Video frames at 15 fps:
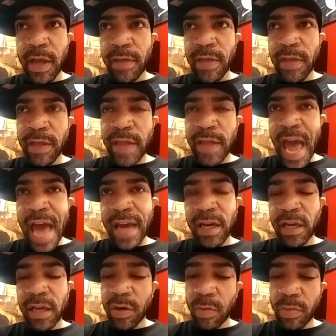Then they added
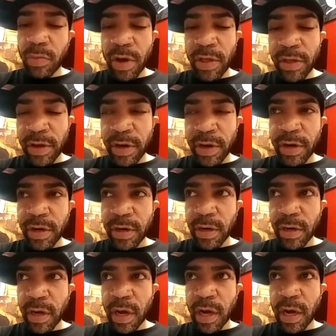Little Brother.
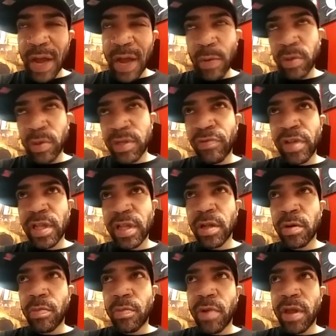Uh it wasn't really Little
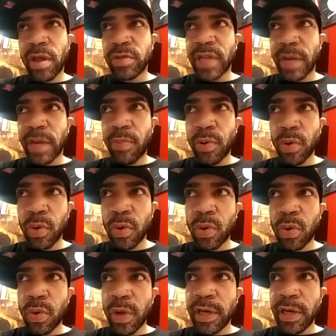Brother, it was like
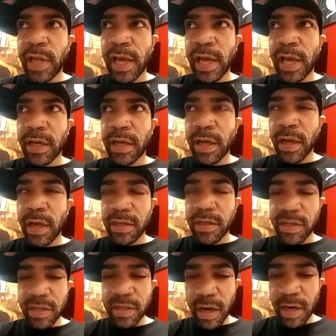Pooh and like
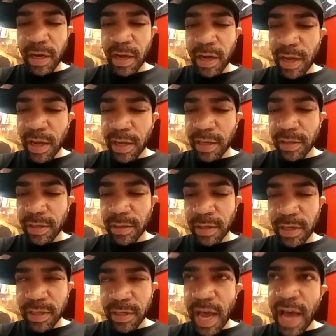Scudder and
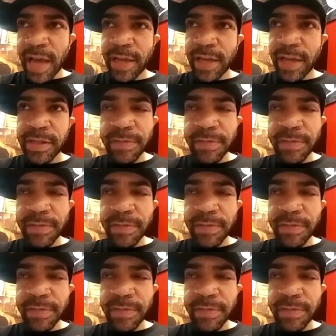these guys.